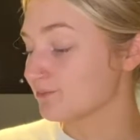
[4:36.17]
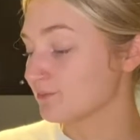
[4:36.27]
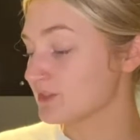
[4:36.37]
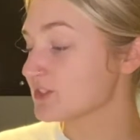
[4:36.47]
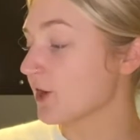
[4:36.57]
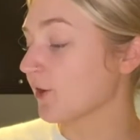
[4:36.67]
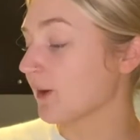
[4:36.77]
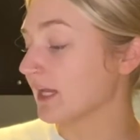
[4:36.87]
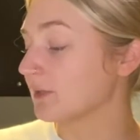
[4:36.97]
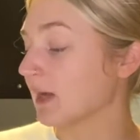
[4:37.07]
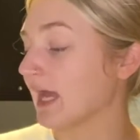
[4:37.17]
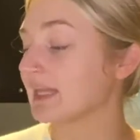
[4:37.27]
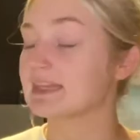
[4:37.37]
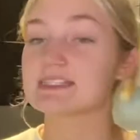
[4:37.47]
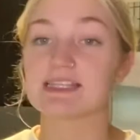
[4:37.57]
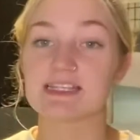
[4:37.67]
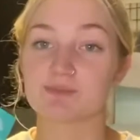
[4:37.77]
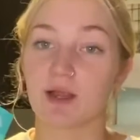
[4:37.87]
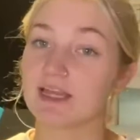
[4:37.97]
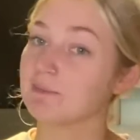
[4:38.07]
So anyway, this is
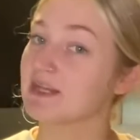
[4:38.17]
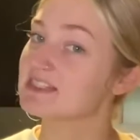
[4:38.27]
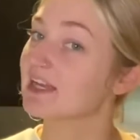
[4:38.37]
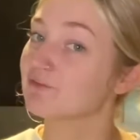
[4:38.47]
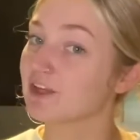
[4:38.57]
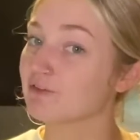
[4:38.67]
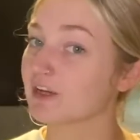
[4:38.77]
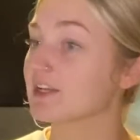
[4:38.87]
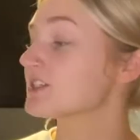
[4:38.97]
probably my second favorite.